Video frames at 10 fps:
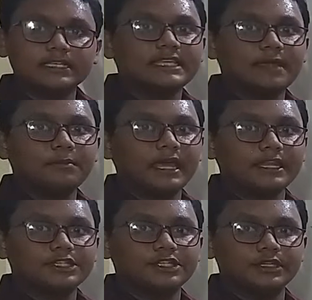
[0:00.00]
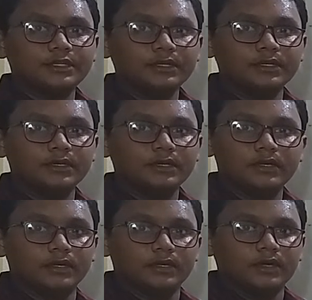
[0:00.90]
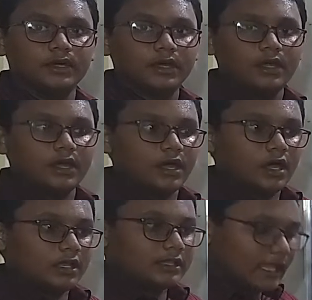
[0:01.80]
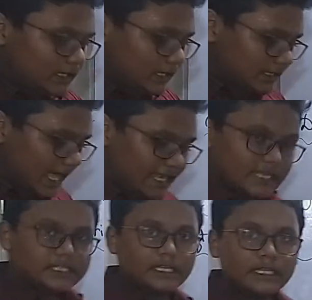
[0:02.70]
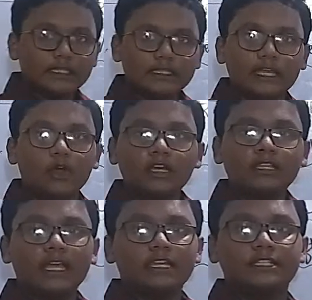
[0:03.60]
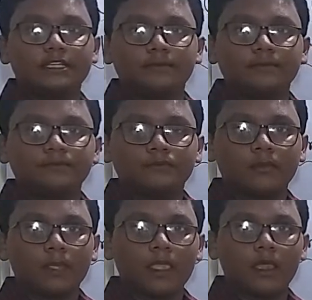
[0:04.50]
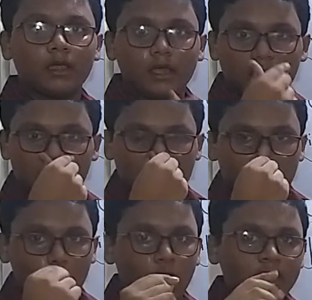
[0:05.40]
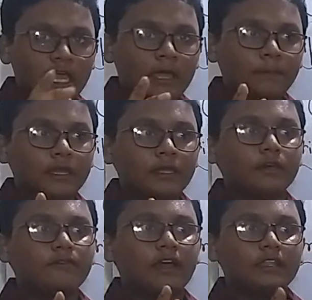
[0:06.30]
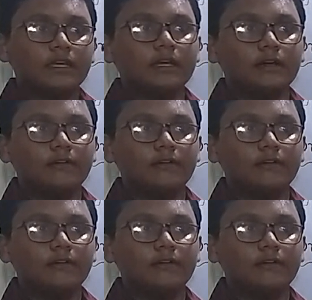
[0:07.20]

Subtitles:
the same direction, then the energy, they got the energy. What happened when